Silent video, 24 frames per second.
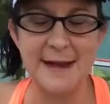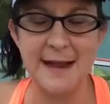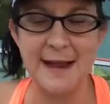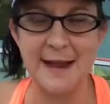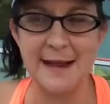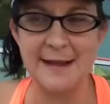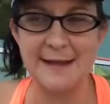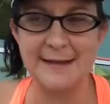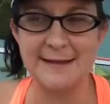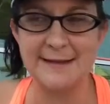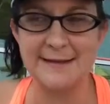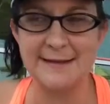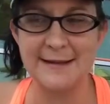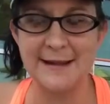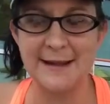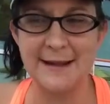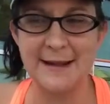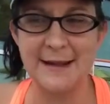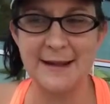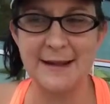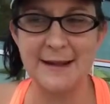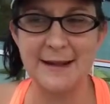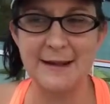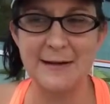and
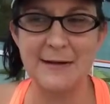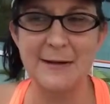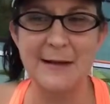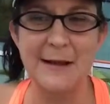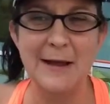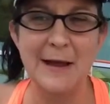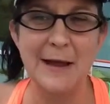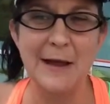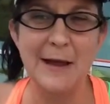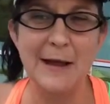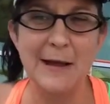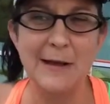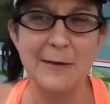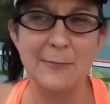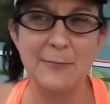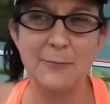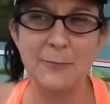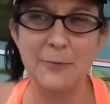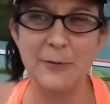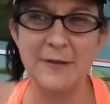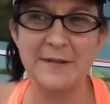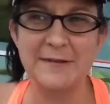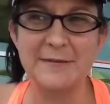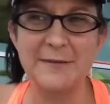I
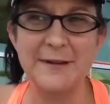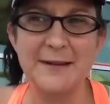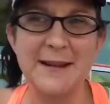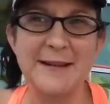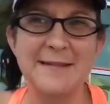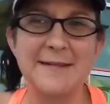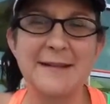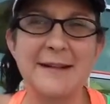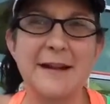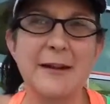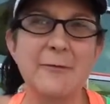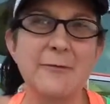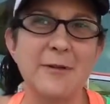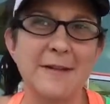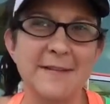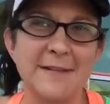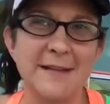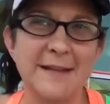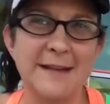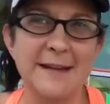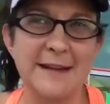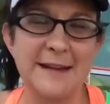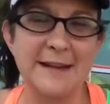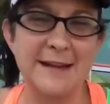was realizing I
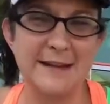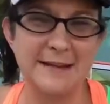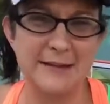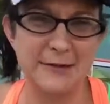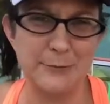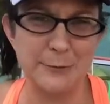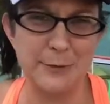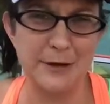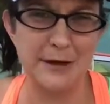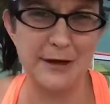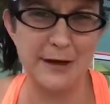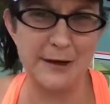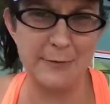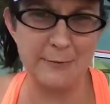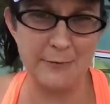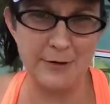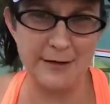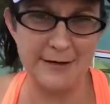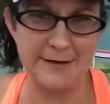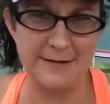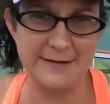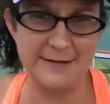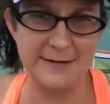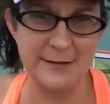wasn't getting to where I
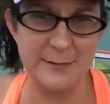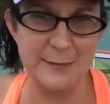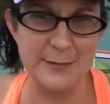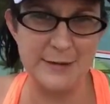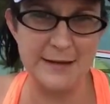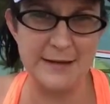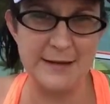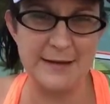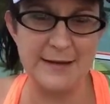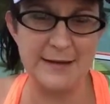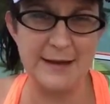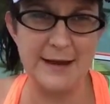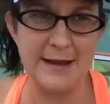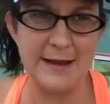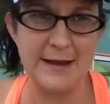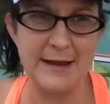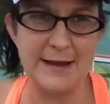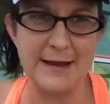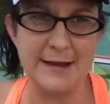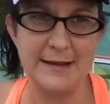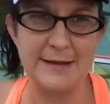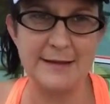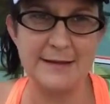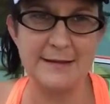wanted to be,
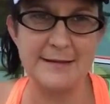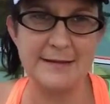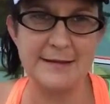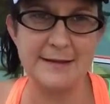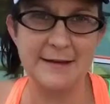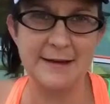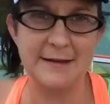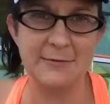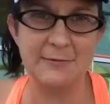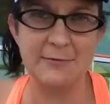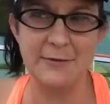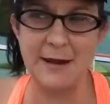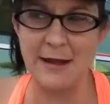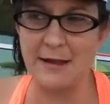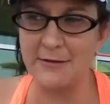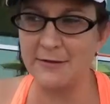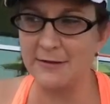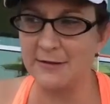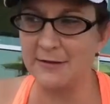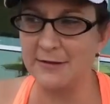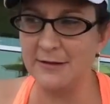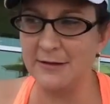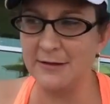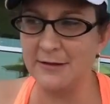and
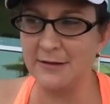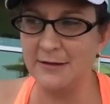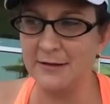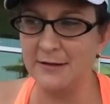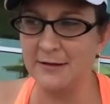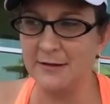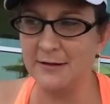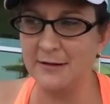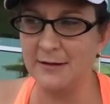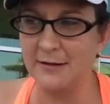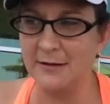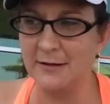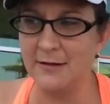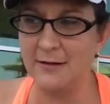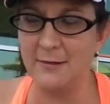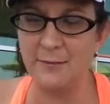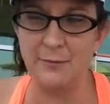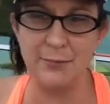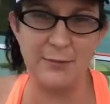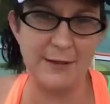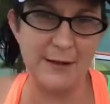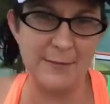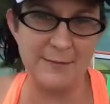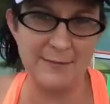rather
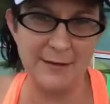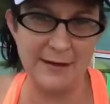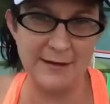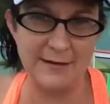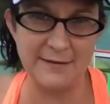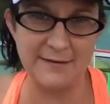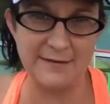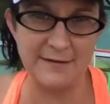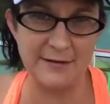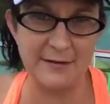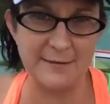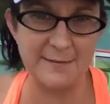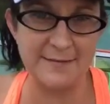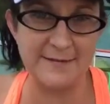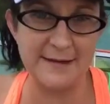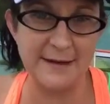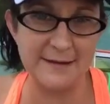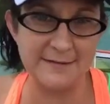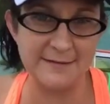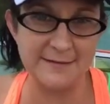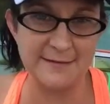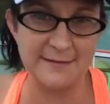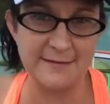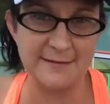than blame my
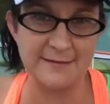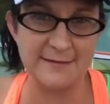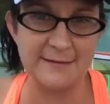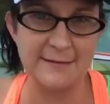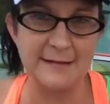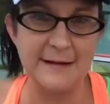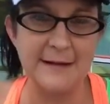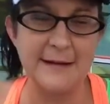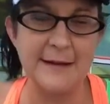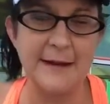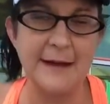circumstances,